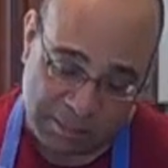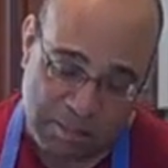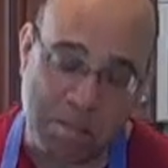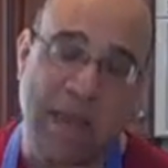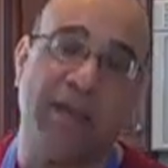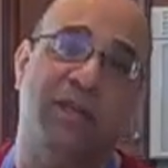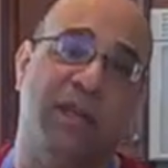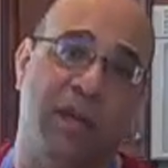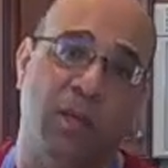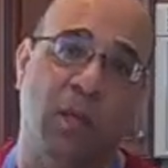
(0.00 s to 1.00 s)

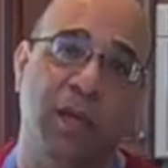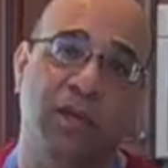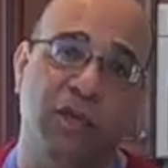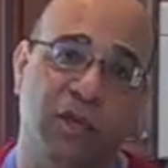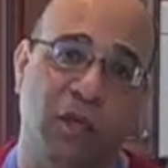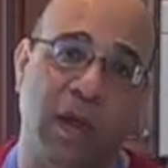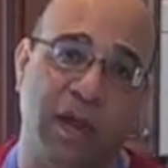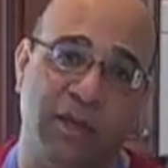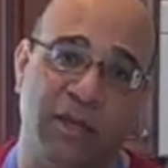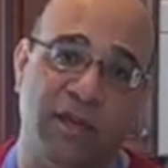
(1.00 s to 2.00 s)
mix it once or
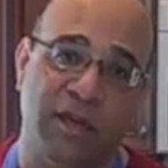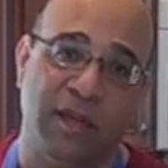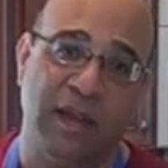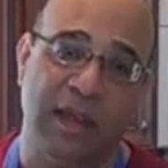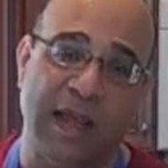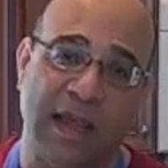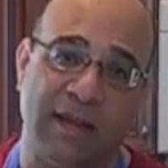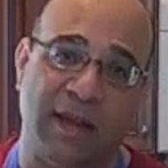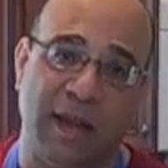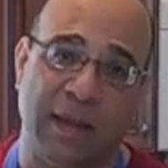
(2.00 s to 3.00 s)
twice in
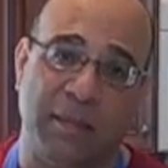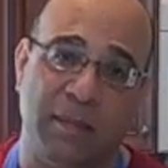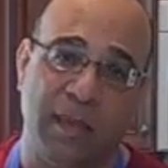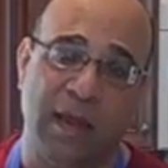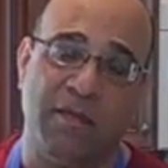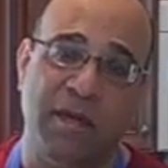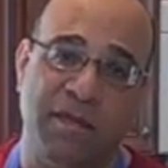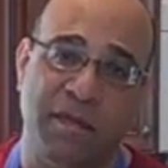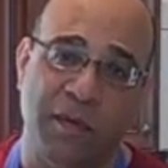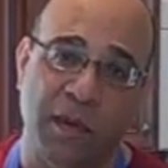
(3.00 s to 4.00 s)
that time. Every
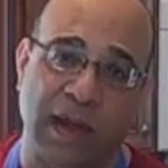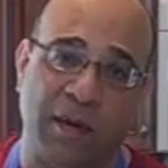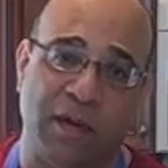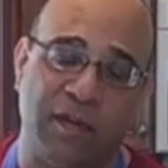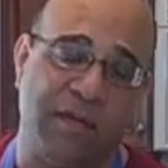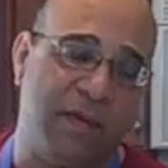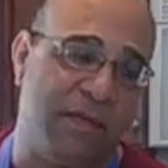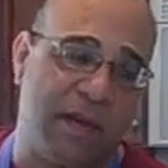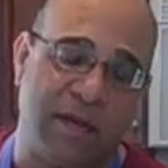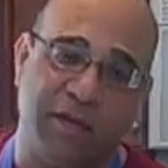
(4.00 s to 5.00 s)
few hours, every
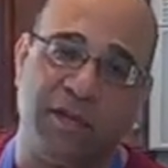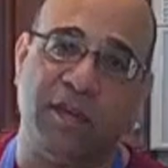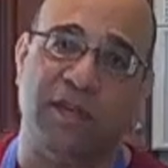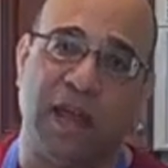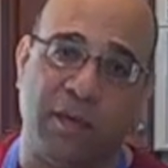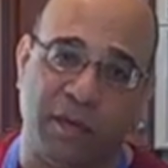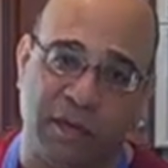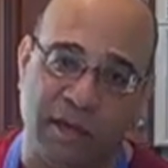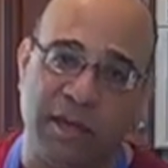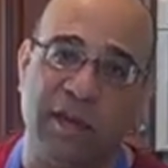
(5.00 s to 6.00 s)
5 or 6 hours.
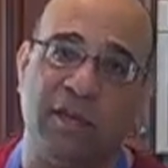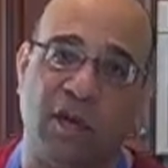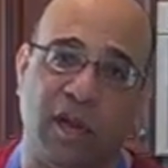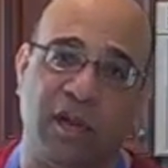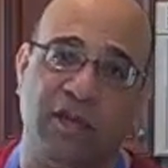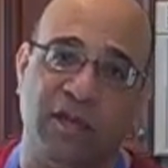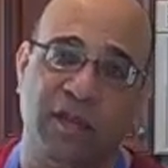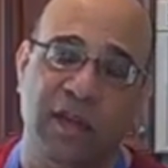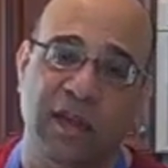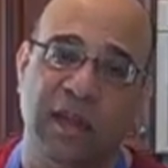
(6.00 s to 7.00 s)
Give it a
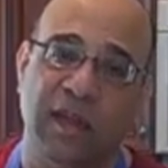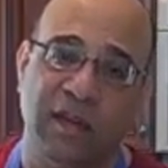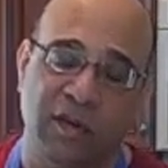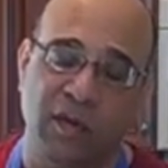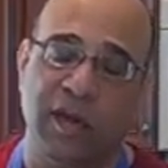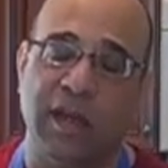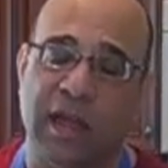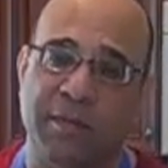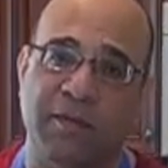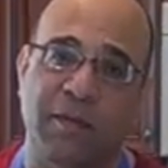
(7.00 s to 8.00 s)
toss. Do it at
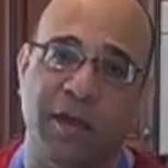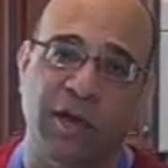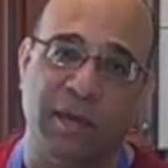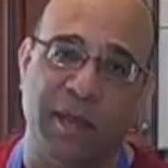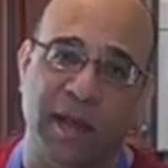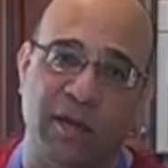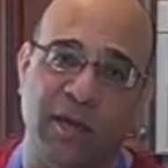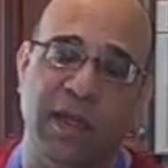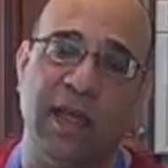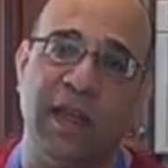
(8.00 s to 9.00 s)
night before you go to bed.
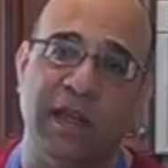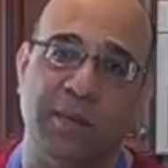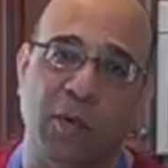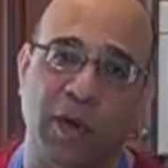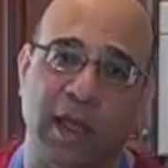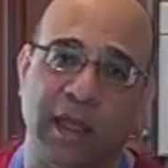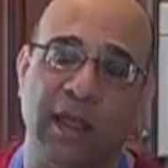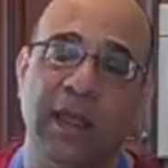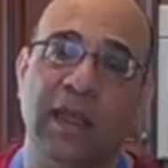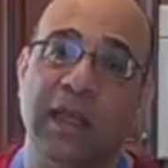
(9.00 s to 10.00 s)
Do it again in the morning.
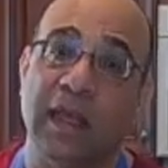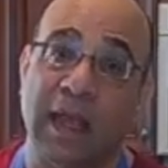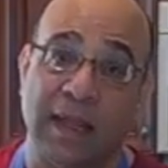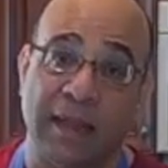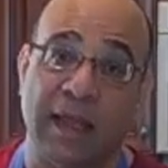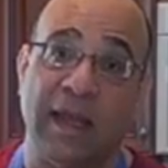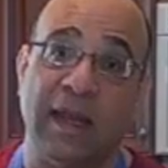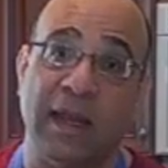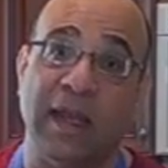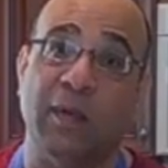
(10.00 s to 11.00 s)
And
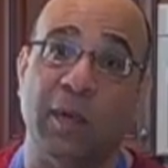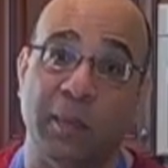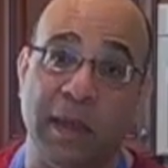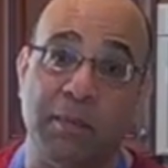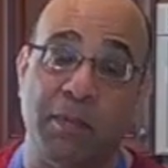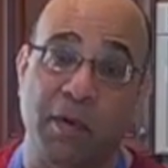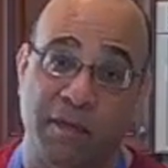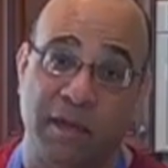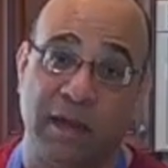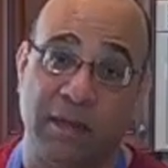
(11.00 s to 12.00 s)
then it will be
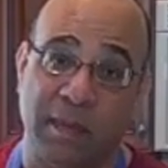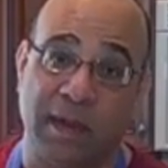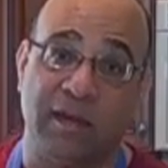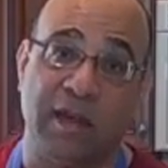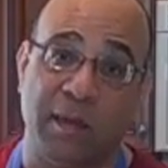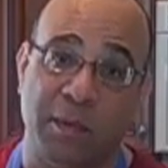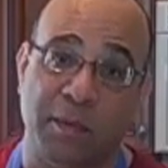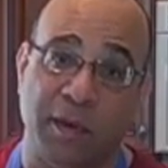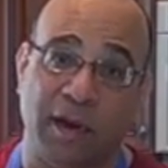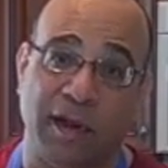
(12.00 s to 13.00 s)
perfect by the time you
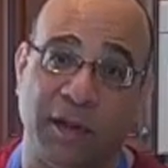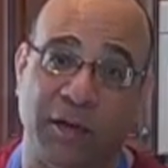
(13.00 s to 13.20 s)
put it on the